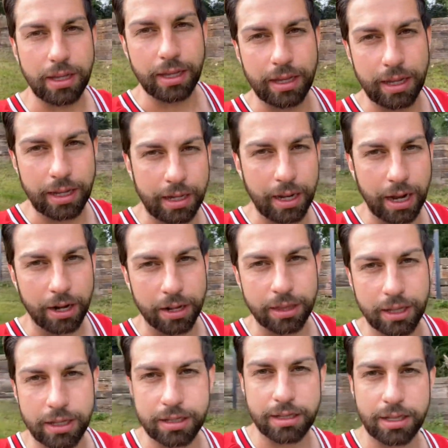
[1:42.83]
I
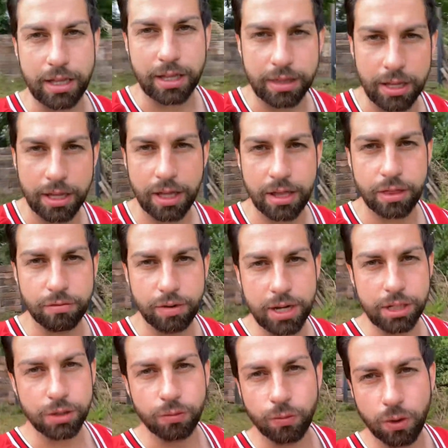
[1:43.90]
think the
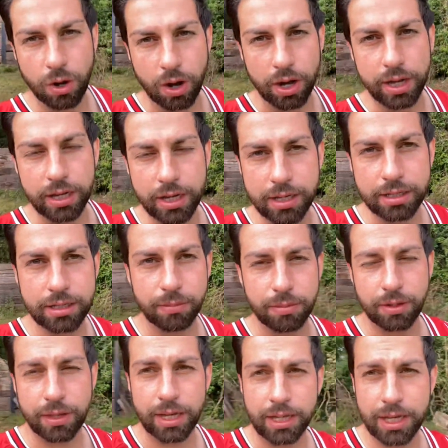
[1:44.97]
reason why is
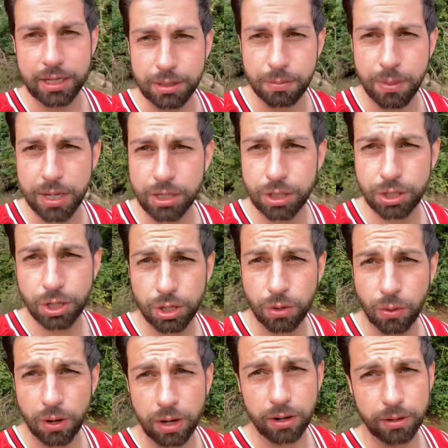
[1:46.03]
something that gets missed
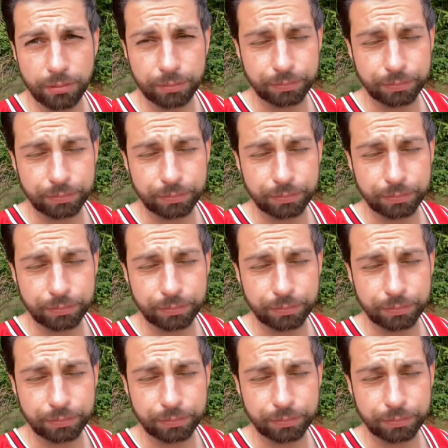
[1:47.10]
quite a lot.